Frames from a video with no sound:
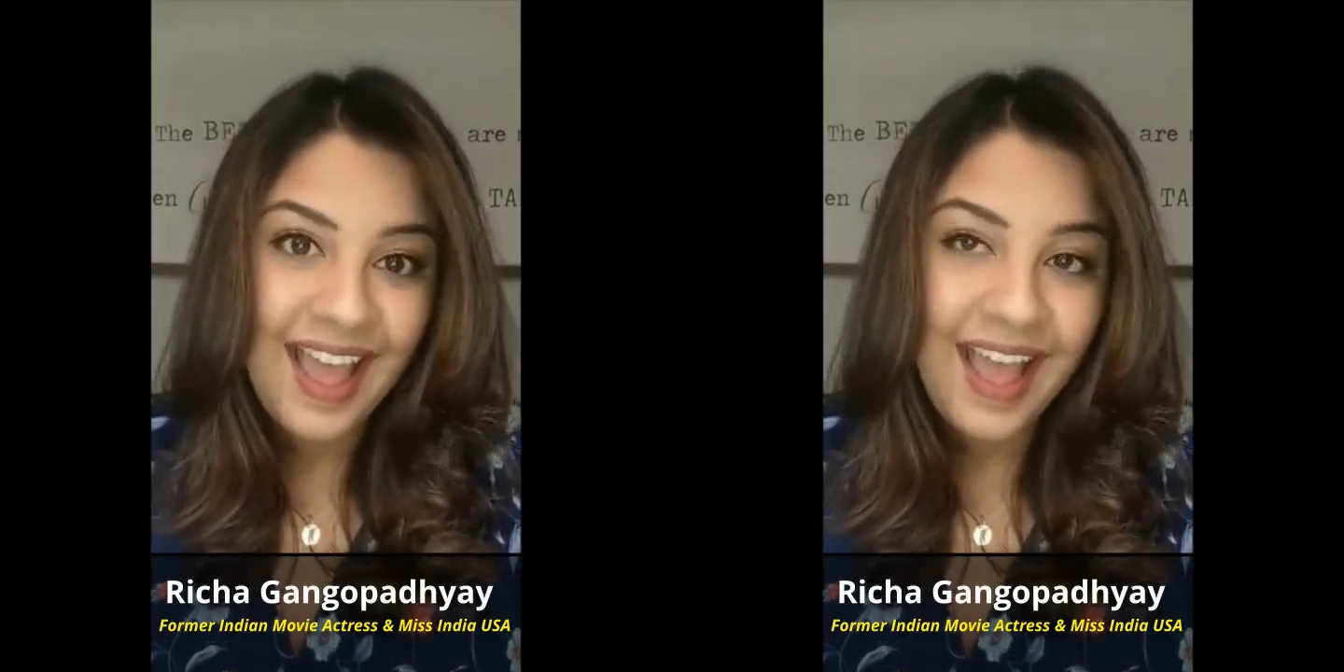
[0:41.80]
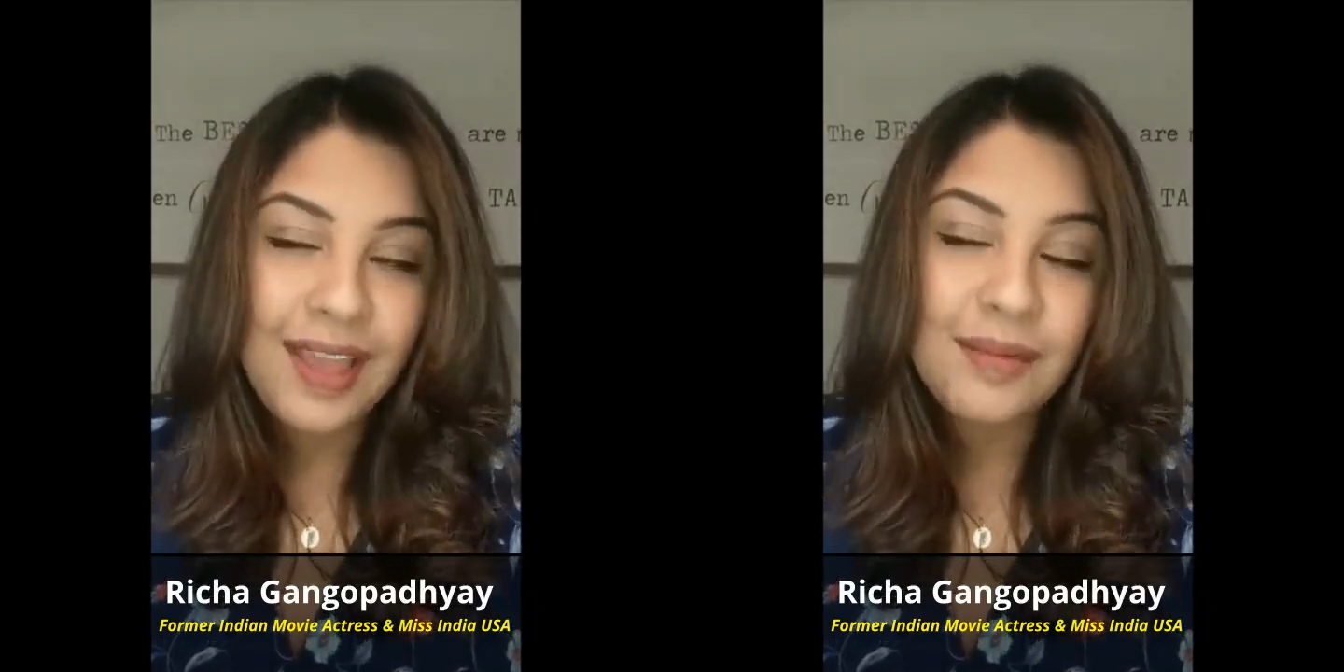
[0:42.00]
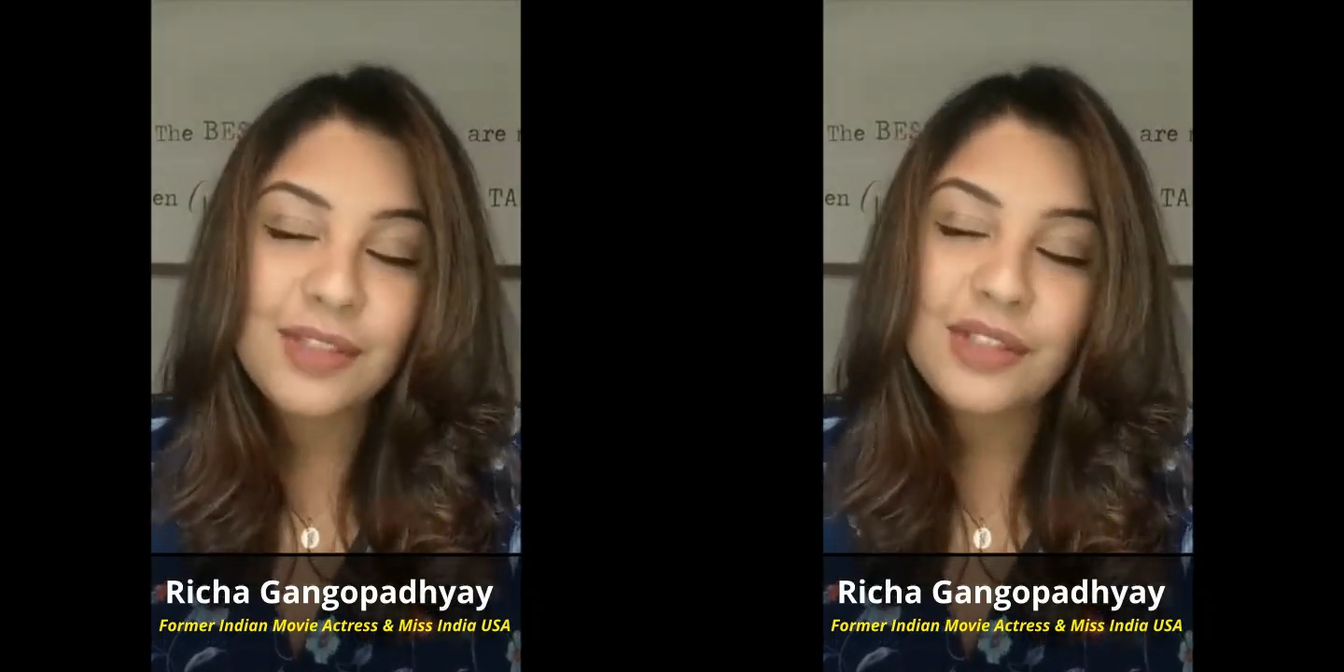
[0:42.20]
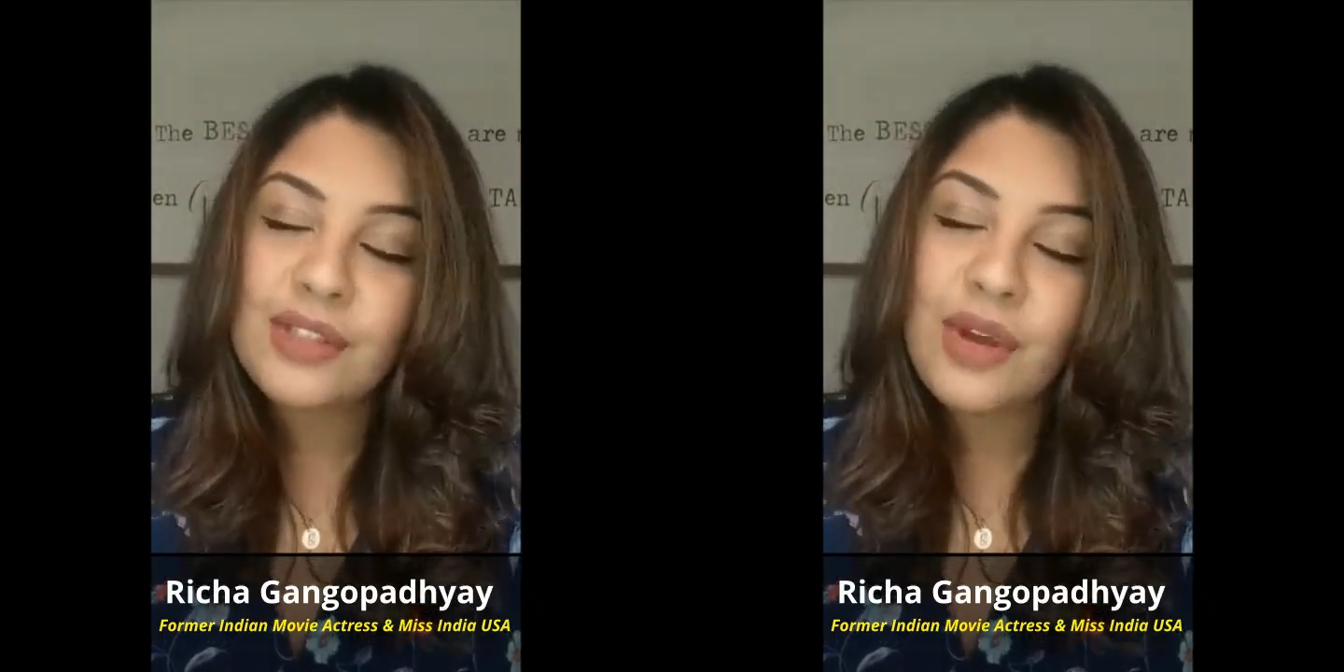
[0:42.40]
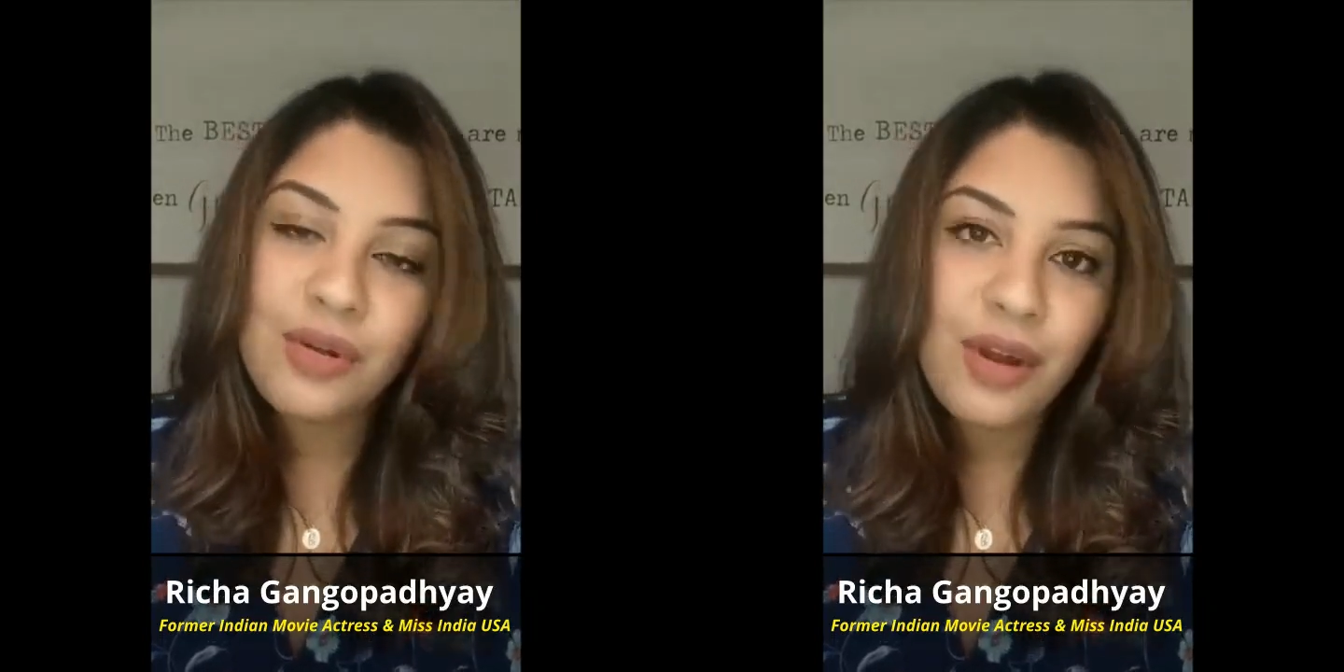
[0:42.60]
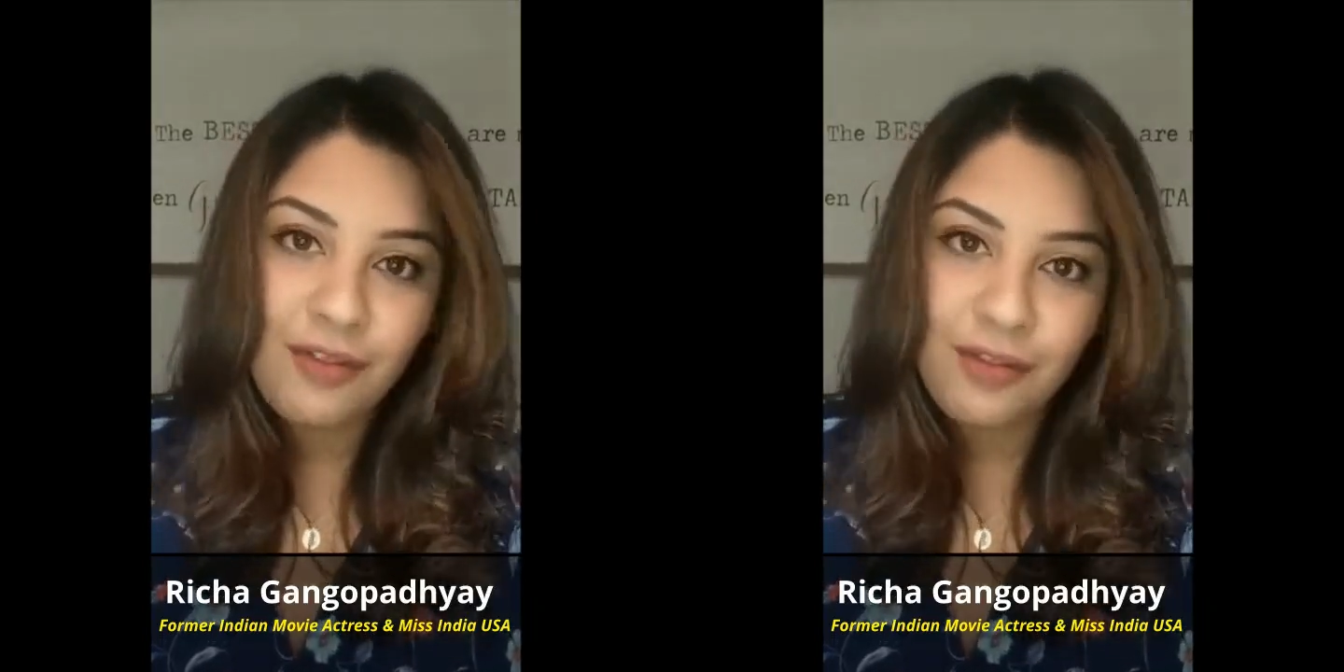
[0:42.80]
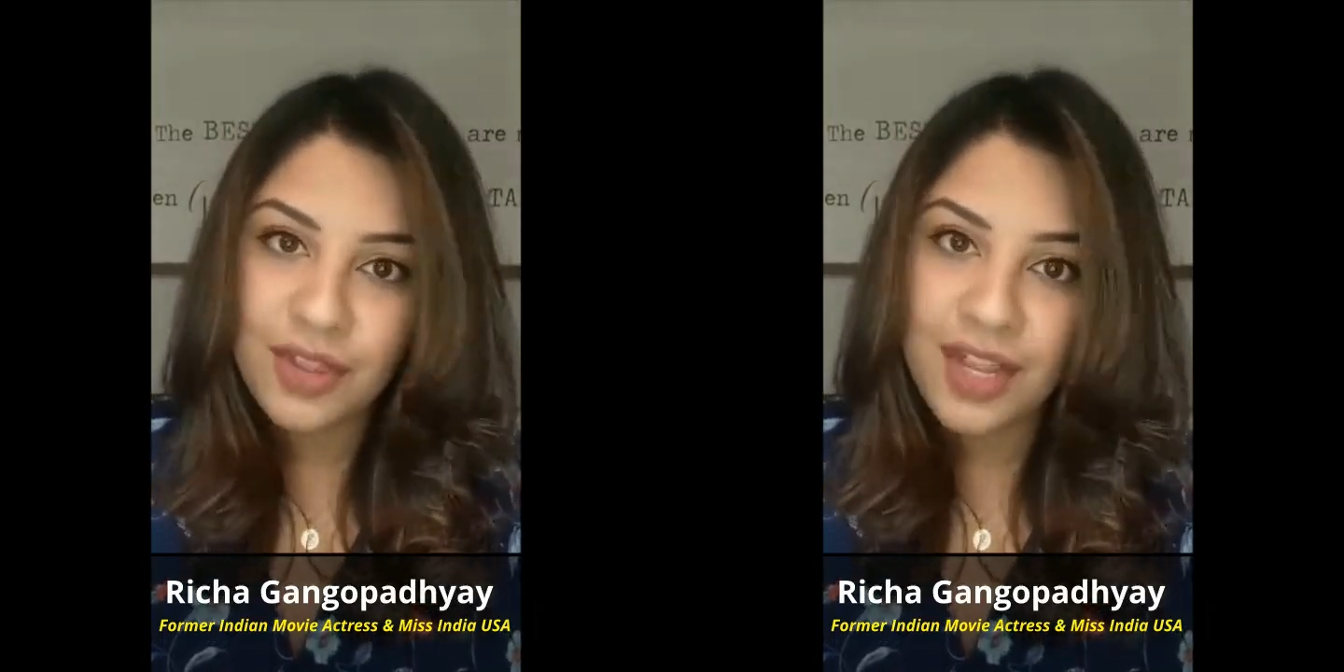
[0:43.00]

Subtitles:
I am so grateful